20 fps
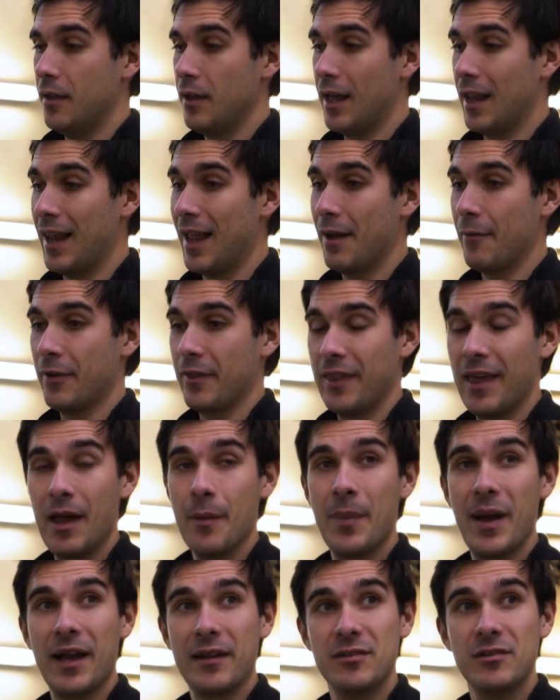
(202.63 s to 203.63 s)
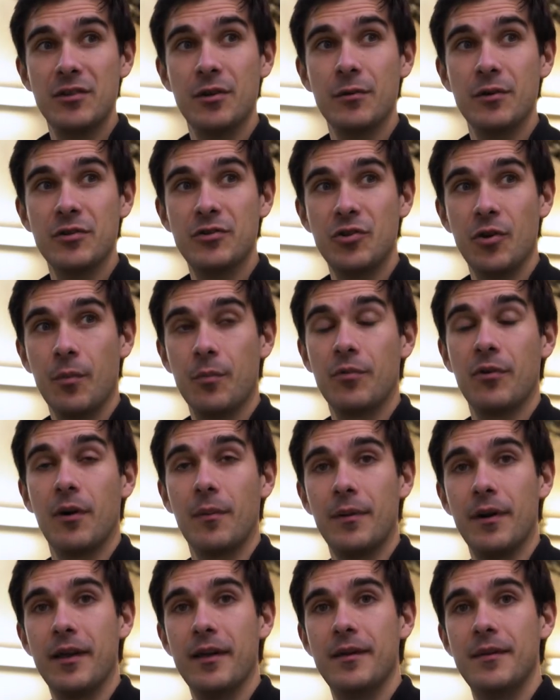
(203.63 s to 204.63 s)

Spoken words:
allowing the airbag to do its job properly.